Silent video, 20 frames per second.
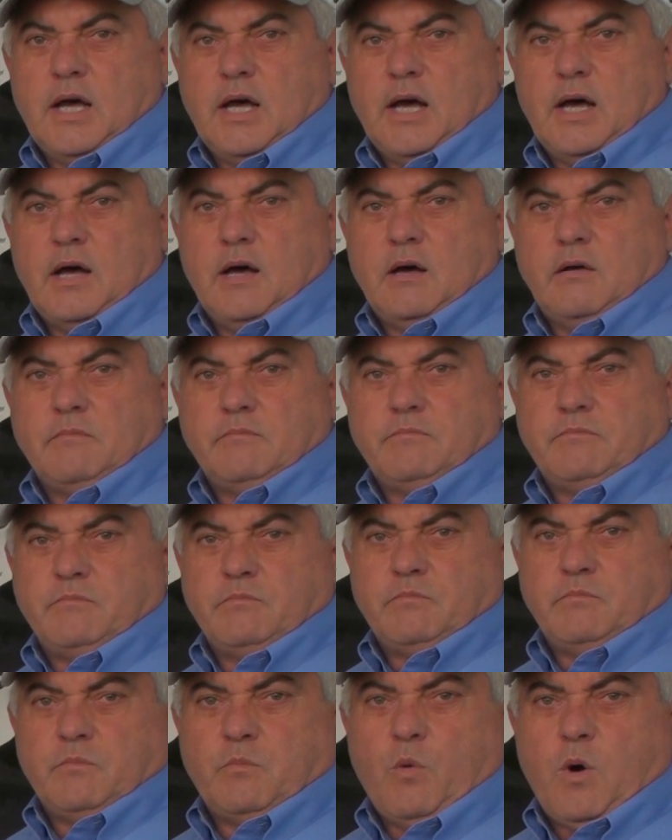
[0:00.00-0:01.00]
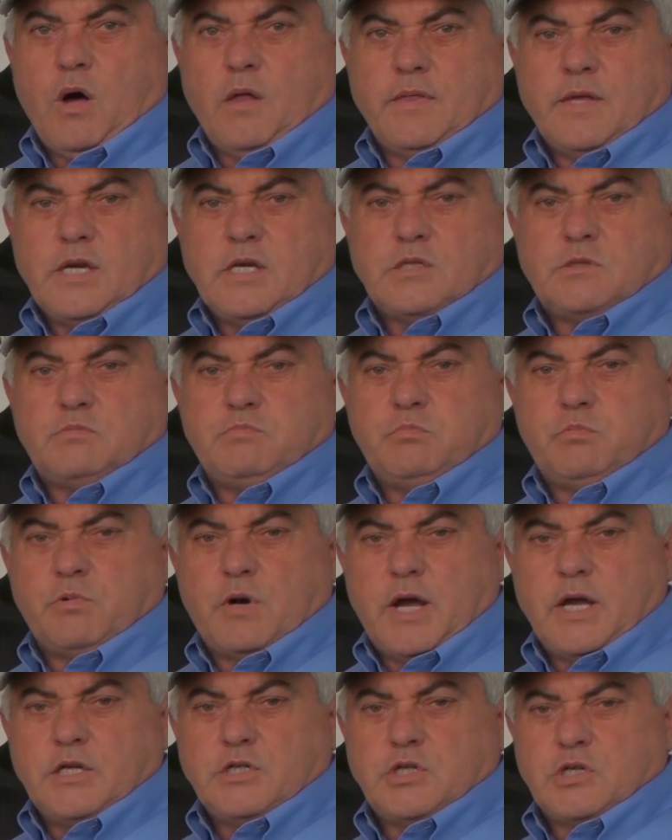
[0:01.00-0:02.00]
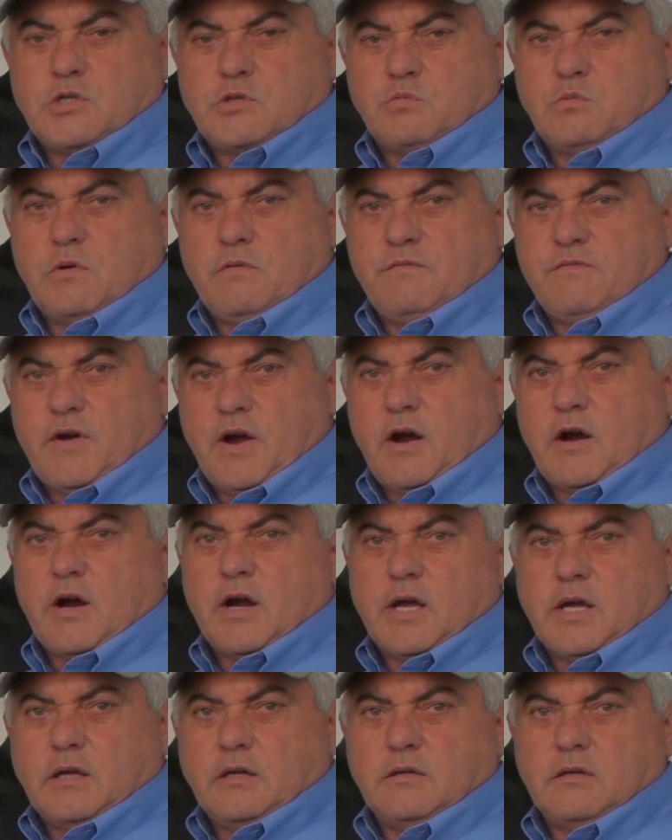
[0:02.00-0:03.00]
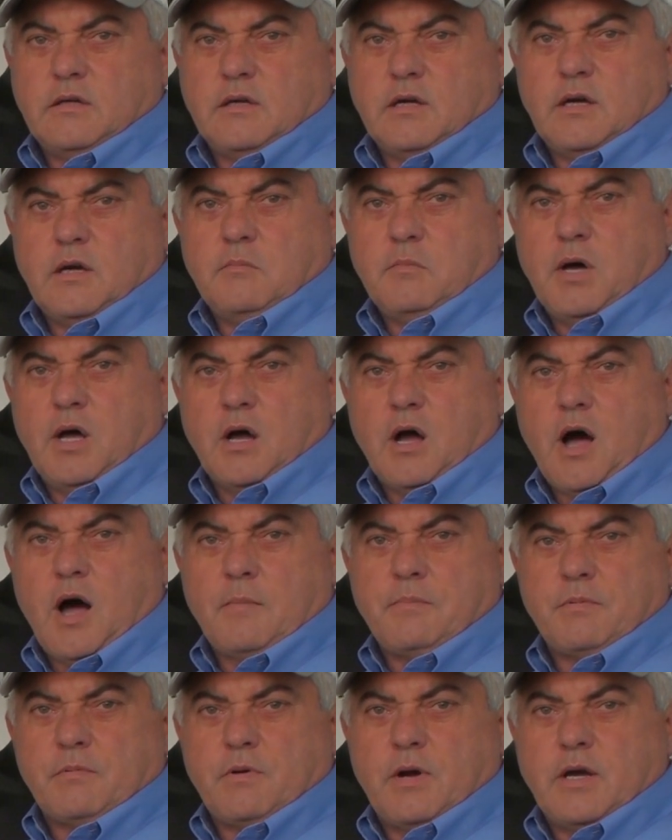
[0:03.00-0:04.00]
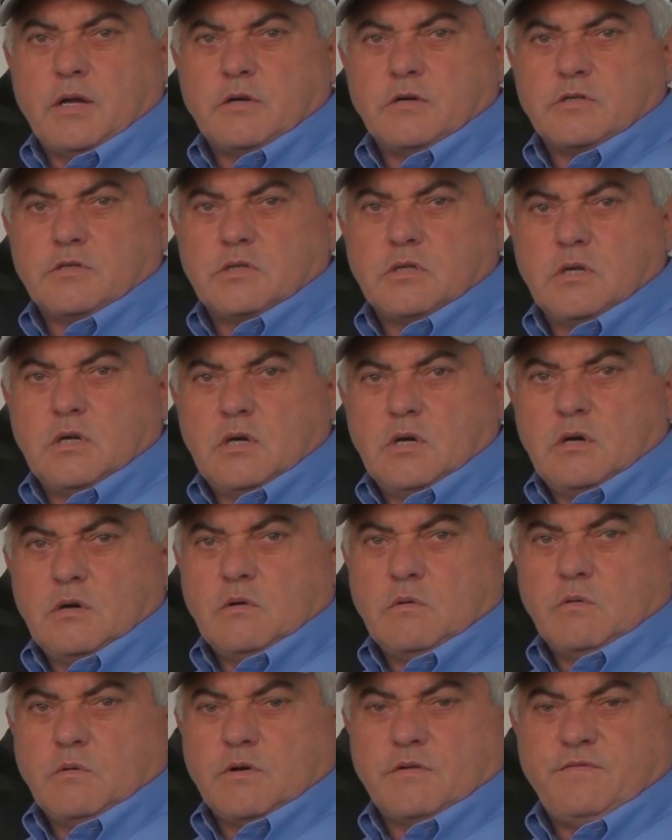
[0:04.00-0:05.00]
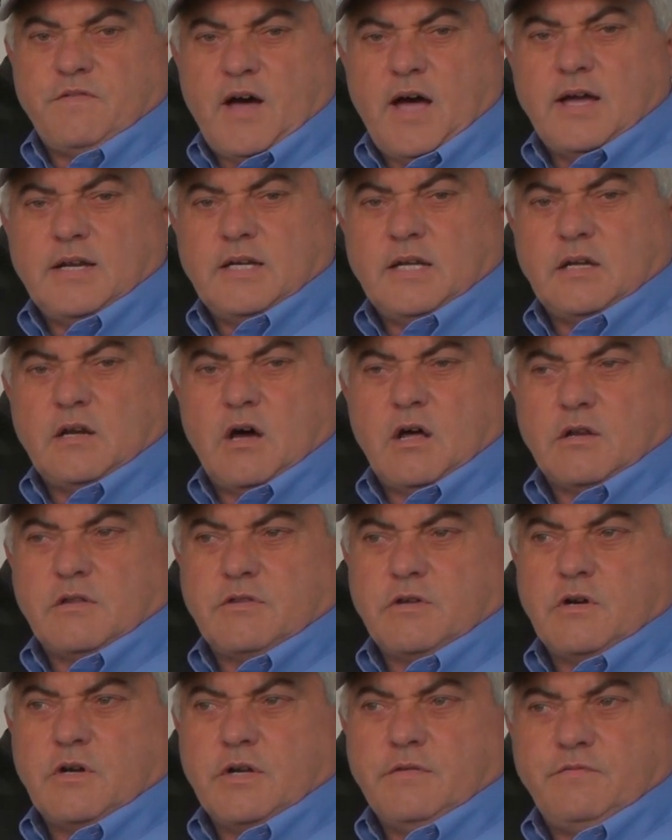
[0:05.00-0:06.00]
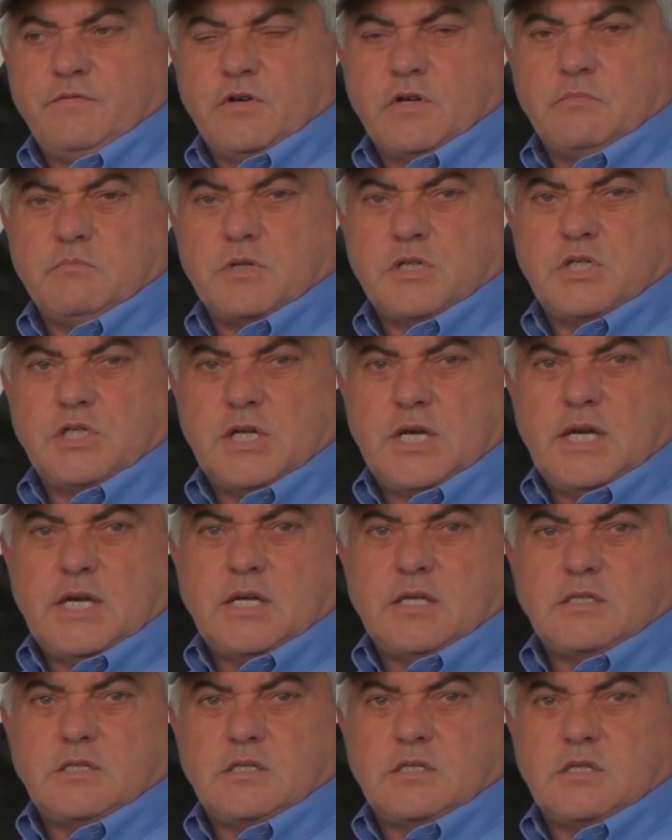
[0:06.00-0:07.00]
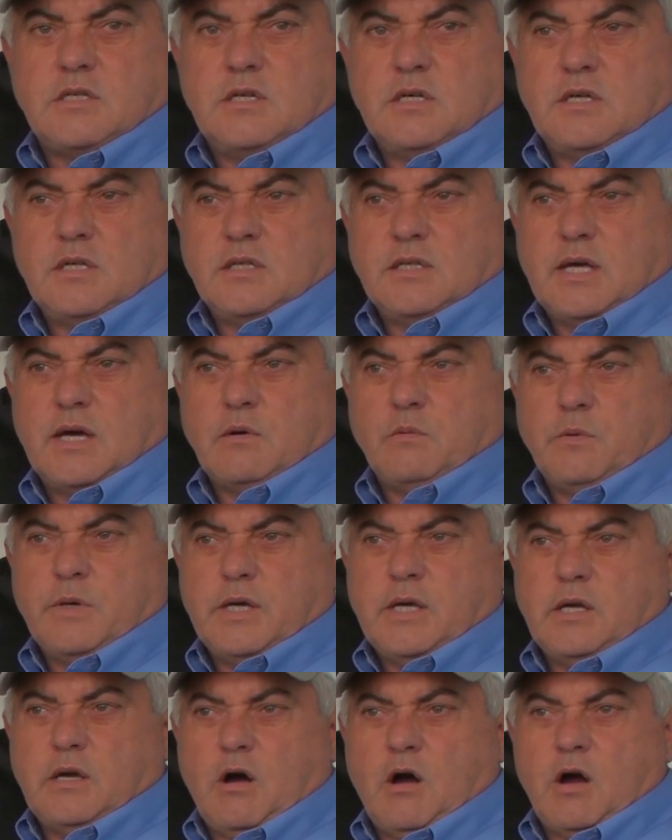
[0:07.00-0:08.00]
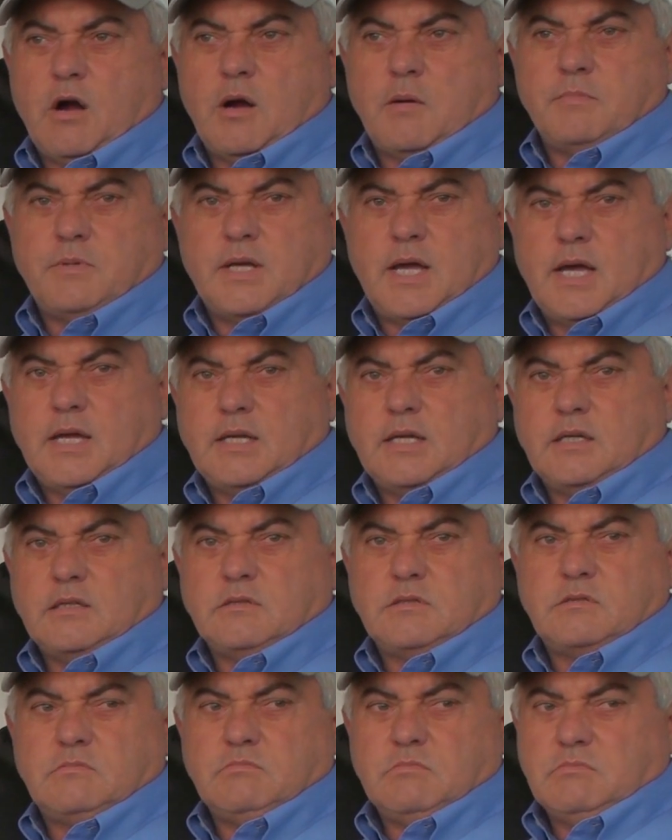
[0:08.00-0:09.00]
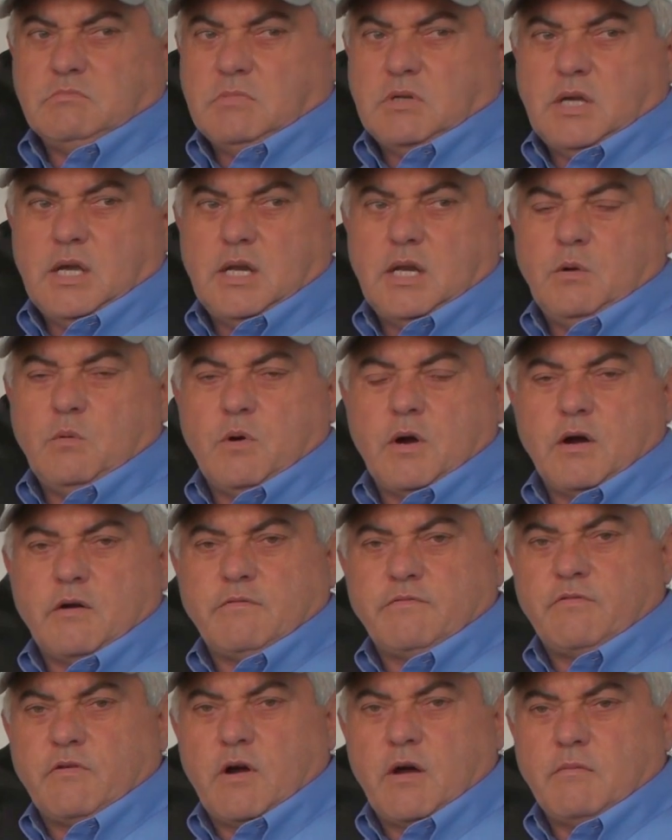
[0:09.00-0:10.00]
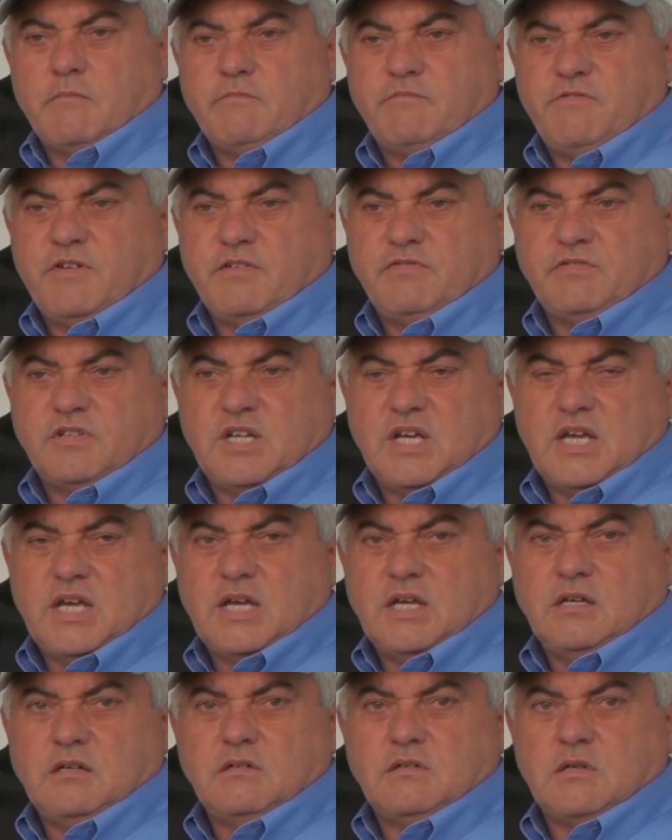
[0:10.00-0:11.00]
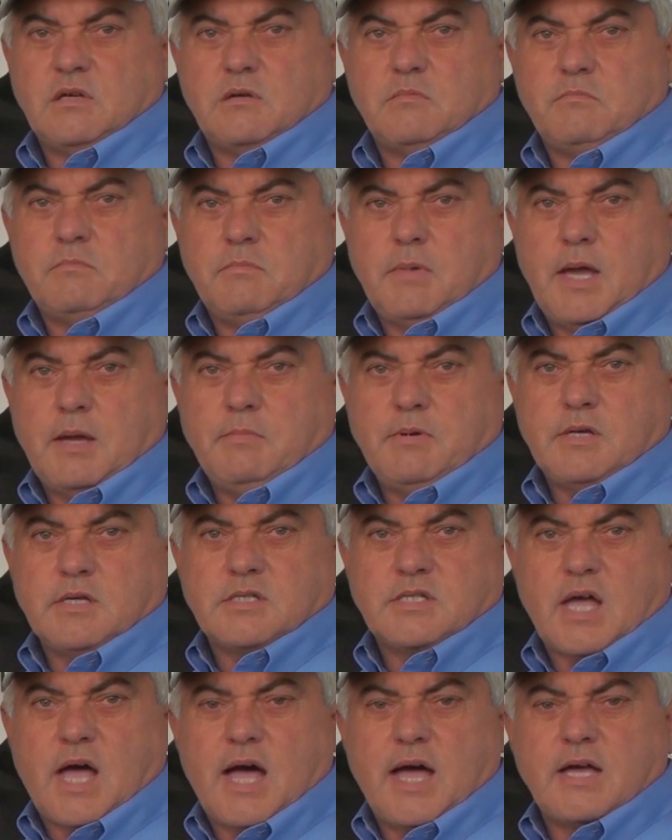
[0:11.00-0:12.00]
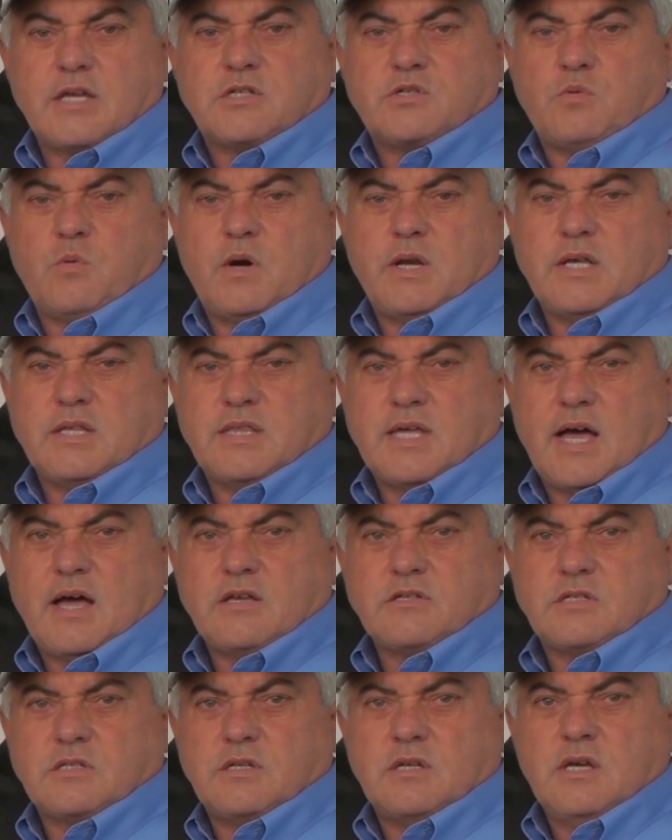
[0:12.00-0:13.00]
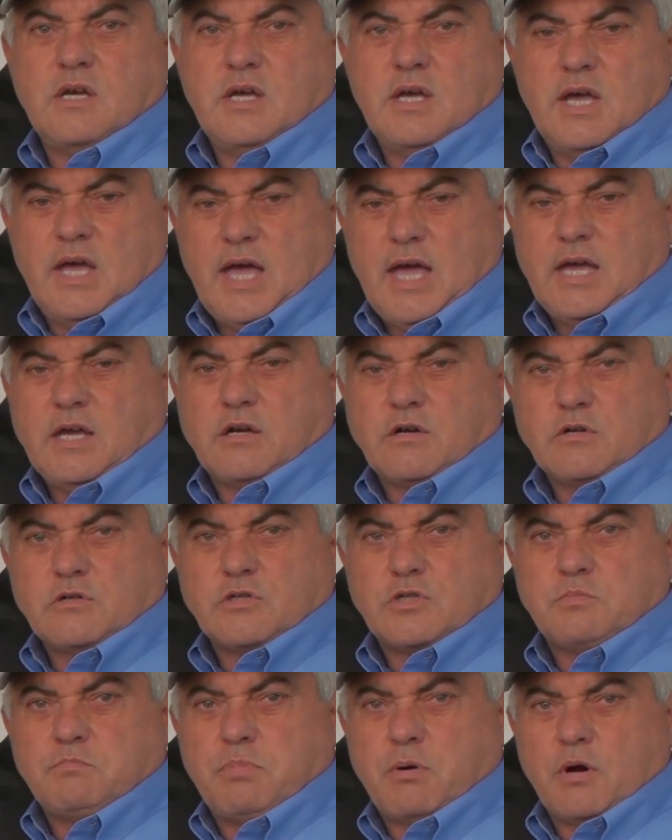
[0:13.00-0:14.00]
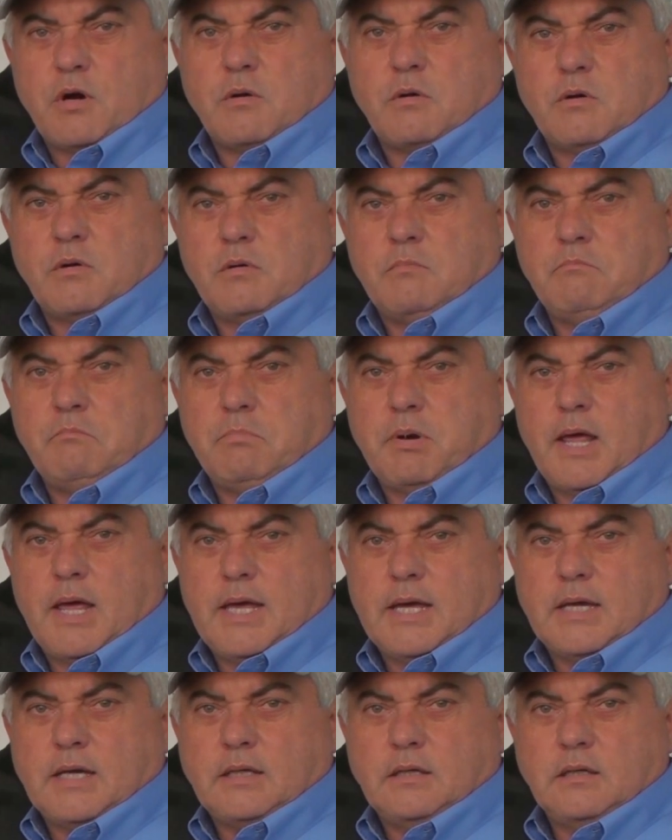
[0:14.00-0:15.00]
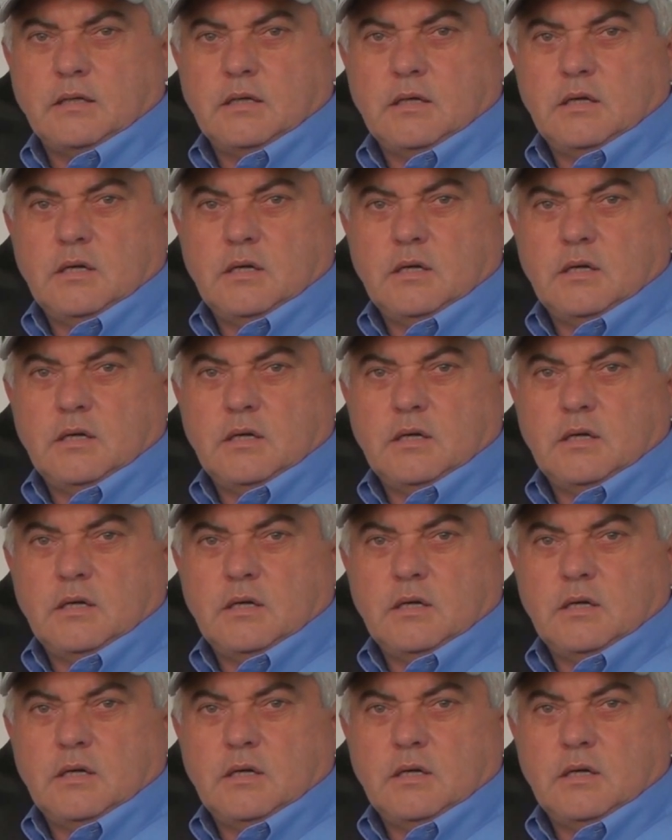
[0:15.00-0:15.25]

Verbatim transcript: Um, while these ranges will vary among operators, we're finding on 30-foot machines that we are obtaining anywhere from 15 to maybe as high as 20,000 acres per blade